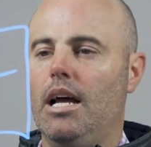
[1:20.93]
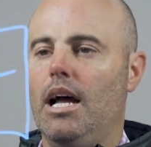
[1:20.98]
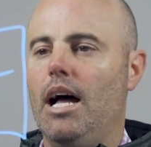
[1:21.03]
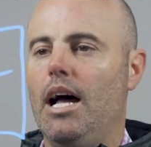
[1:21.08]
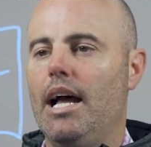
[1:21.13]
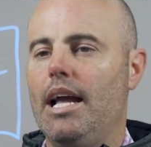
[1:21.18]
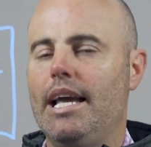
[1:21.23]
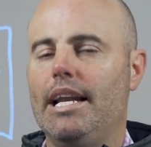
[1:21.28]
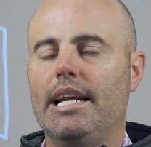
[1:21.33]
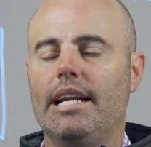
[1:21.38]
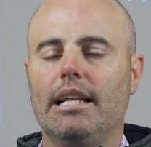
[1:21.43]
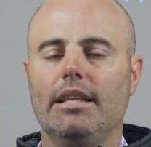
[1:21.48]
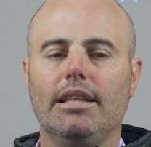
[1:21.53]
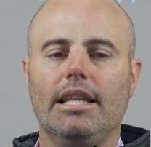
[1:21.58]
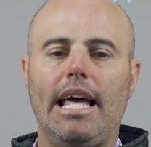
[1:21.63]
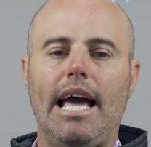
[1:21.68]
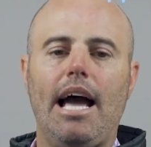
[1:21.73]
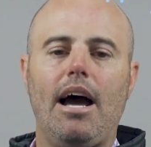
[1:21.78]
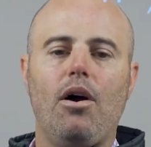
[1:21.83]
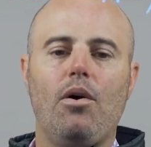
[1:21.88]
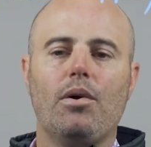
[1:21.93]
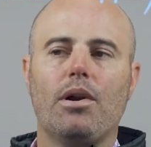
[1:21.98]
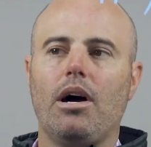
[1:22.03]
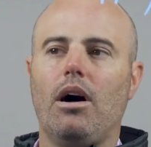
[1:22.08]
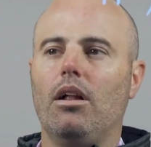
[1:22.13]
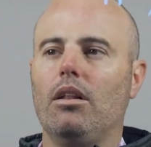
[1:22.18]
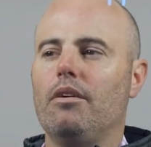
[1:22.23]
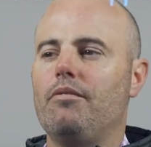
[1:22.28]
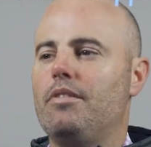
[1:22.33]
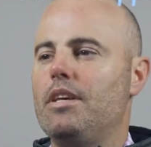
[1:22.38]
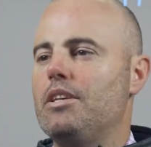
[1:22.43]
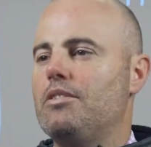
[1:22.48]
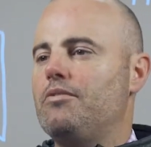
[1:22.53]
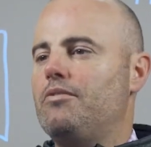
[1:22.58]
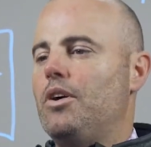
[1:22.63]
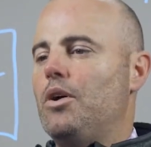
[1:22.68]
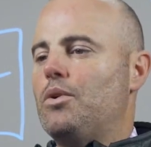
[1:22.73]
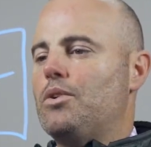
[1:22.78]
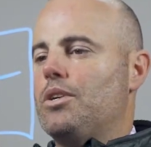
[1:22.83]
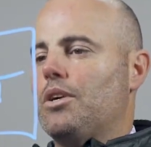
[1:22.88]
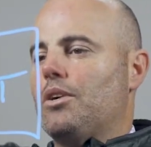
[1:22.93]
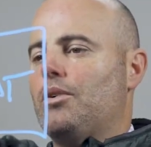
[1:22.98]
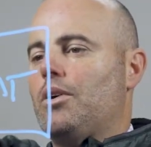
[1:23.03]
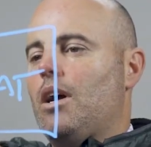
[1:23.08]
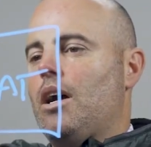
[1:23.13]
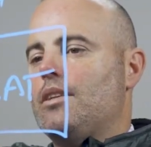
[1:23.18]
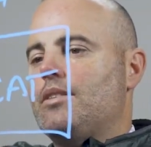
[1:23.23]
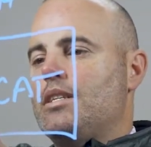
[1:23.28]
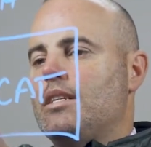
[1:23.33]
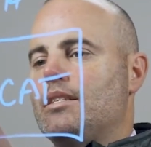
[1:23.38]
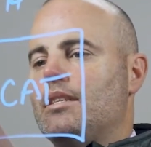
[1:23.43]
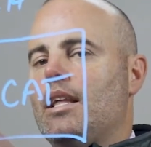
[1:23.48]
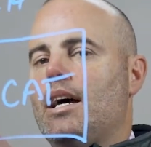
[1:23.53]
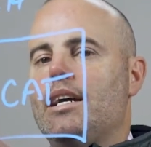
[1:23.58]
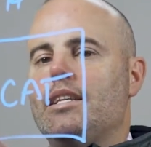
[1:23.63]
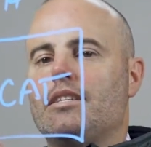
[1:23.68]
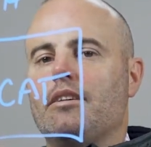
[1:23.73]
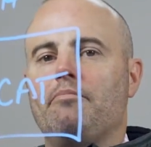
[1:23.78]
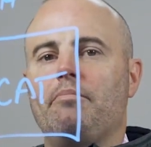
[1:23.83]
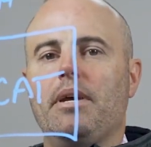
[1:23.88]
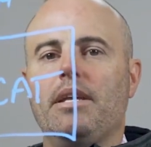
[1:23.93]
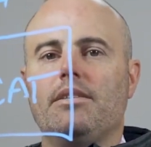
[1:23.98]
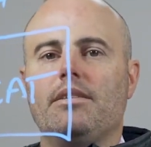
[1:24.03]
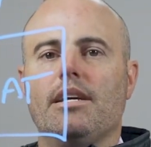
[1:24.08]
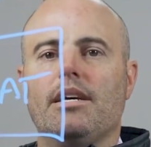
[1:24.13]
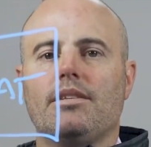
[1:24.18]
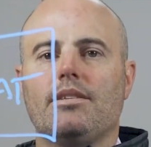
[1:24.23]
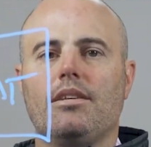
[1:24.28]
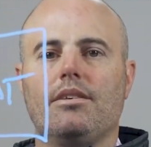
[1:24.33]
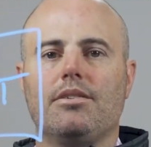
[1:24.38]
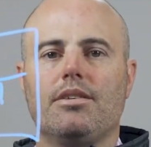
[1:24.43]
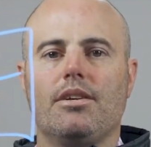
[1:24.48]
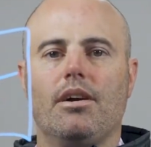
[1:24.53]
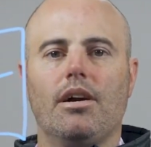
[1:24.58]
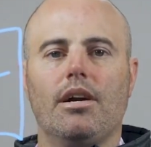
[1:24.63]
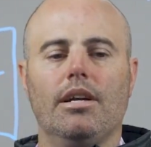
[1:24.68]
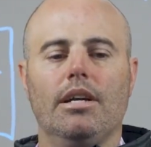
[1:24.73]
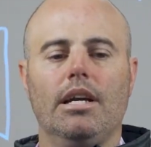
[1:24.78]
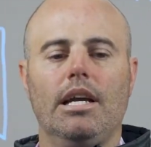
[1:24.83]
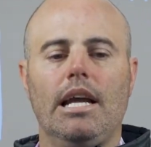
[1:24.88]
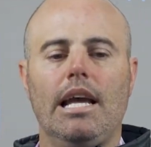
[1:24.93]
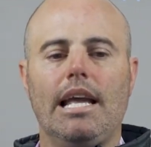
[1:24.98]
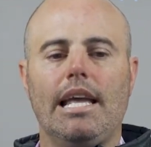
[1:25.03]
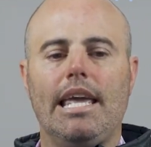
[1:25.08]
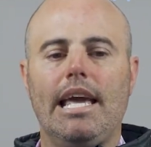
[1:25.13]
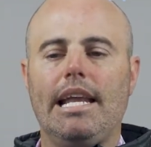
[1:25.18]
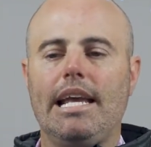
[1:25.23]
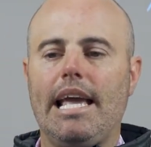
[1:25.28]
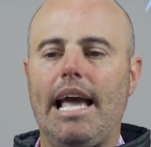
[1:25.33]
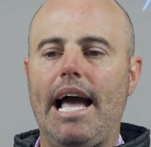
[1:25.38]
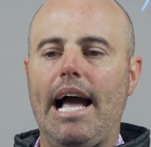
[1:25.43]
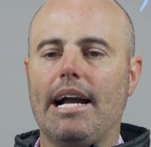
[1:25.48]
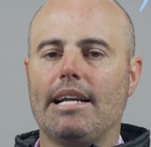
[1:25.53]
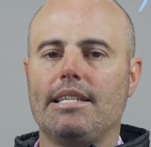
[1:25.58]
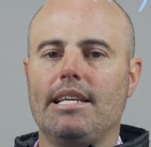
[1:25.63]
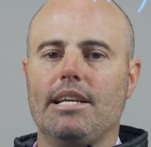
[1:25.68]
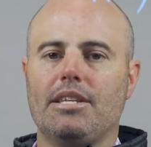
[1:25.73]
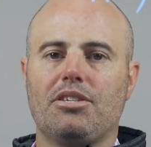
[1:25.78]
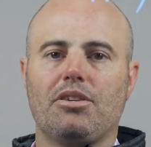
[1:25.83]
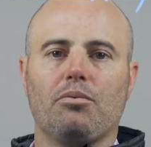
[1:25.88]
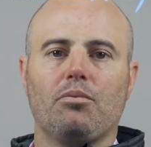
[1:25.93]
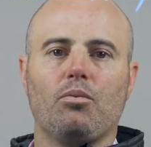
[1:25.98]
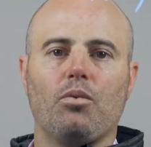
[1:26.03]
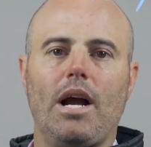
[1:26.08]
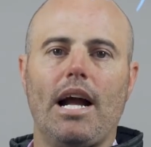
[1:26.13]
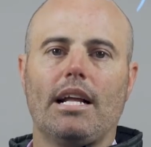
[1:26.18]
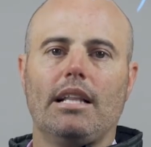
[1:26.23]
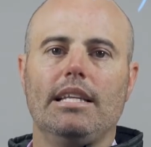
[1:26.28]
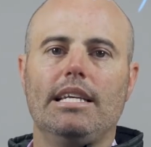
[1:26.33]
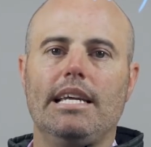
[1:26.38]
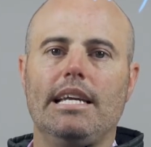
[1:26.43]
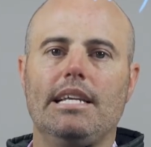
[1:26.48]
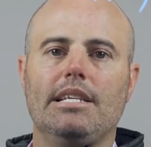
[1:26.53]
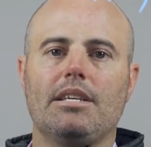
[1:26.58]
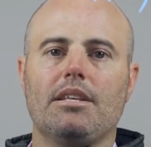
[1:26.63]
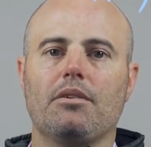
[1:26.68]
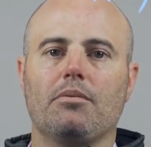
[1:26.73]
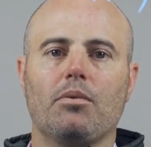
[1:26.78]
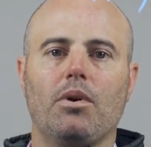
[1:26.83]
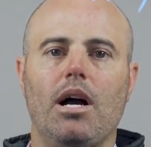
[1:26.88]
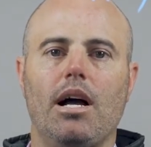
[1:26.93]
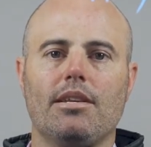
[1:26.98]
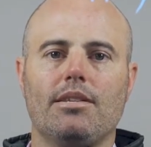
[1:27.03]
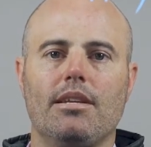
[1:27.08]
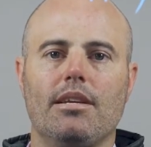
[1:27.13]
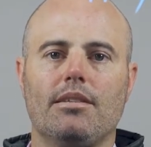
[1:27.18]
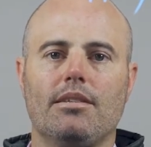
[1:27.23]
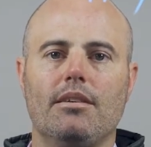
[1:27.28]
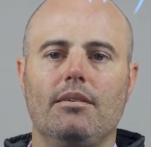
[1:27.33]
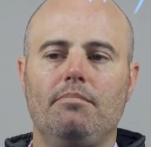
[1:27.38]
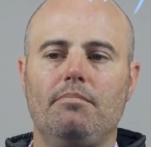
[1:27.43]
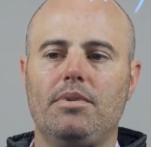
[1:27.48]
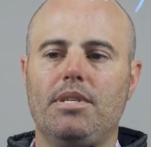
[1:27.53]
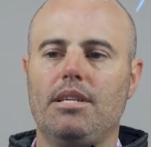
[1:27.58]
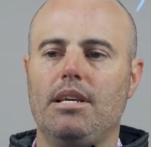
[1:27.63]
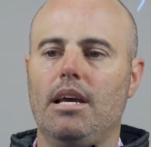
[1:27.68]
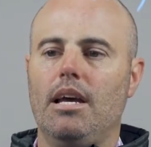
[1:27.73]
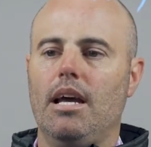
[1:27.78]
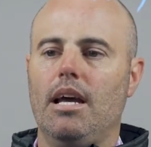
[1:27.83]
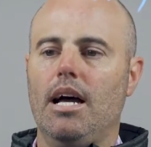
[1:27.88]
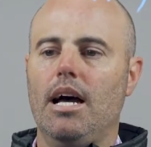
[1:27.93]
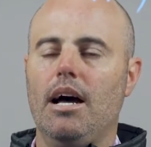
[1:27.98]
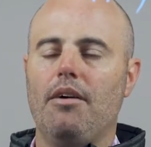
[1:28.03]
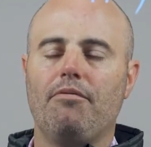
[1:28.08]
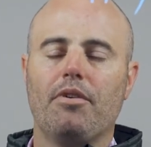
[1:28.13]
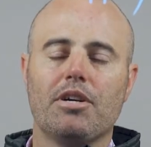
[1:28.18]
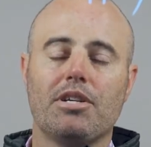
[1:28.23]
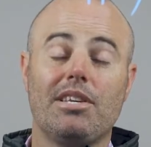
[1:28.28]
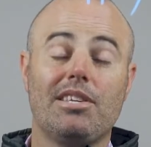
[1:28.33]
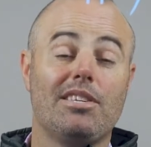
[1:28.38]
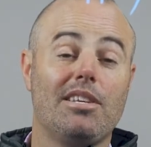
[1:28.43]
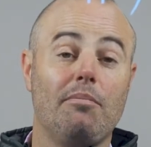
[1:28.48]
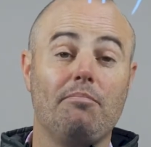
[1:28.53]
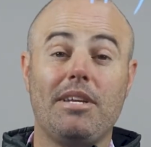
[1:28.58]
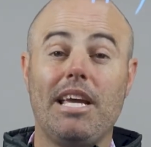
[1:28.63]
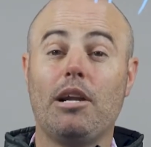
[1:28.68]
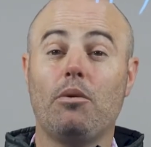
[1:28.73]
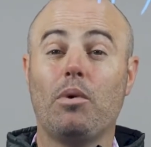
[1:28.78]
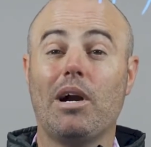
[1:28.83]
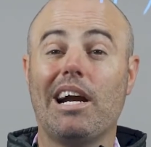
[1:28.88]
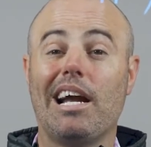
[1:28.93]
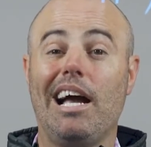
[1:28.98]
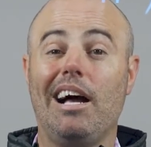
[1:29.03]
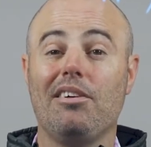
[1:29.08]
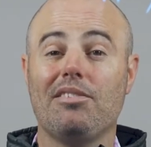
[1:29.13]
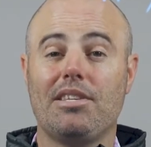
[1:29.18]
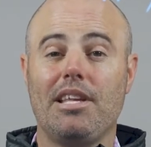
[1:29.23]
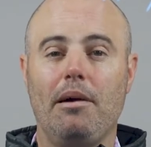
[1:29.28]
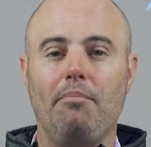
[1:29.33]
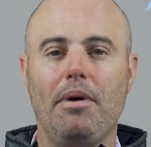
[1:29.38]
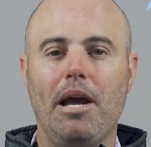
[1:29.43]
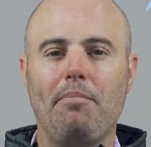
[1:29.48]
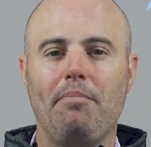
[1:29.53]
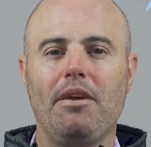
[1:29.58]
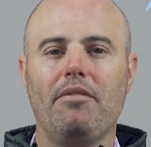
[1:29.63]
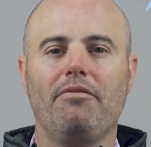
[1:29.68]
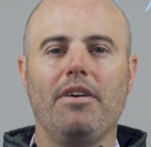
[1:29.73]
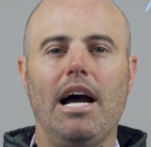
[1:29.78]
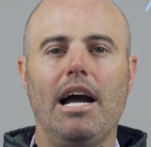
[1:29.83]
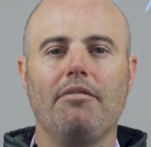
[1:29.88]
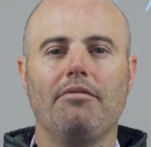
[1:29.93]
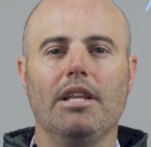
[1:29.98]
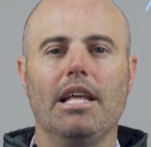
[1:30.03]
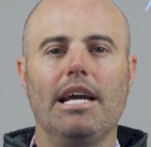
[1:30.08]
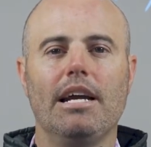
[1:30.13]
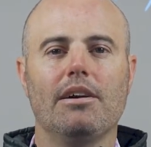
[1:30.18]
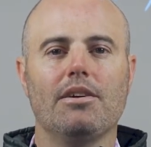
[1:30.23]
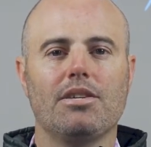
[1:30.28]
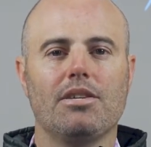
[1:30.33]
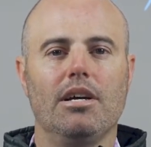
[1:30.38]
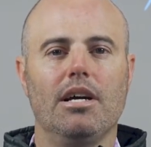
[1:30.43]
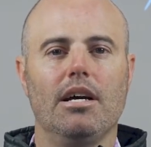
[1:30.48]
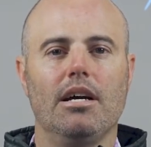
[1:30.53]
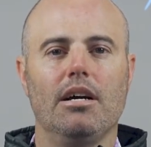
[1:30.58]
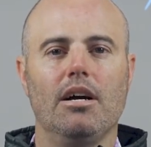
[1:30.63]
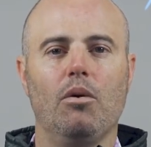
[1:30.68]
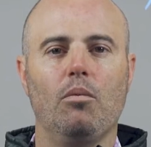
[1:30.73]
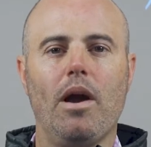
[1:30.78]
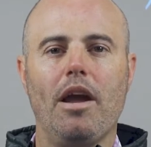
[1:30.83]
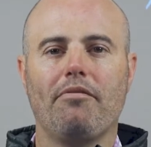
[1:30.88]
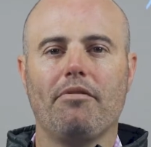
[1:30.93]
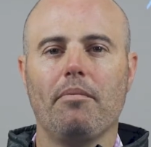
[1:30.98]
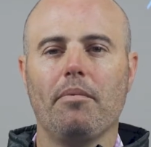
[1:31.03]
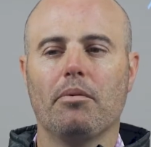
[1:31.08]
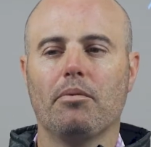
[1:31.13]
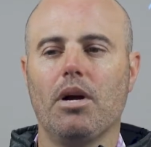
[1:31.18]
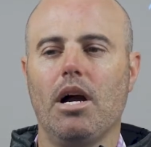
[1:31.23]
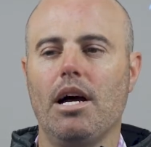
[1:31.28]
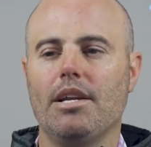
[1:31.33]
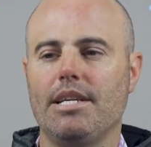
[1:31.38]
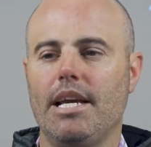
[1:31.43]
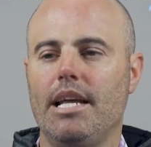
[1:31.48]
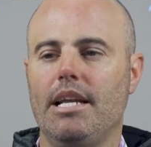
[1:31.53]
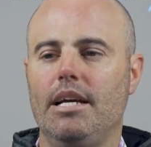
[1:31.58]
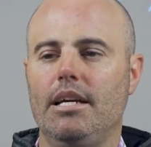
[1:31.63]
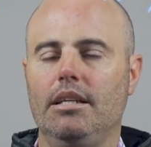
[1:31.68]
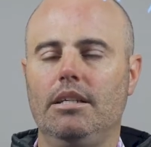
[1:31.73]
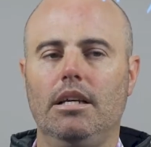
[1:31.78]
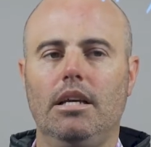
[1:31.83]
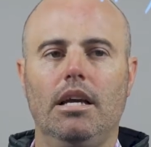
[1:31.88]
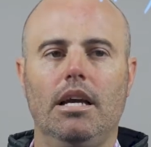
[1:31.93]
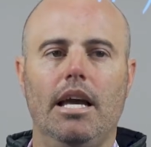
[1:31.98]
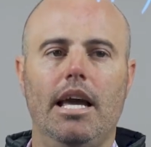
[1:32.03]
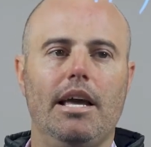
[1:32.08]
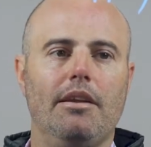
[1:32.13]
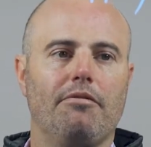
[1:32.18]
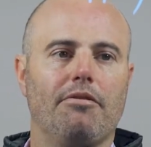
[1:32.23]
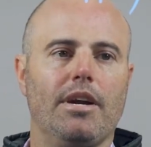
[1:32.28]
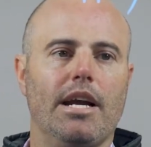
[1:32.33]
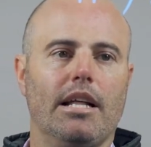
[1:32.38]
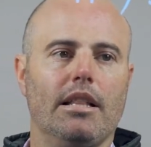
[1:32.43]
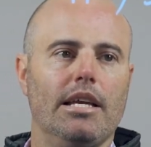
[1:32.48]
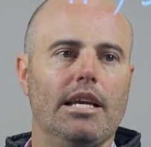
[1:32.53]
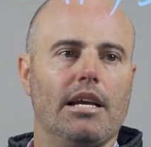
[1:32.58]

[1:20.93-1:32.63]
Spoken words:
And it allowed all of these folks across these lines of business to start getting access directly into the raw systems versus some data warehouse that might be 5 layers away from the raw data, and frankly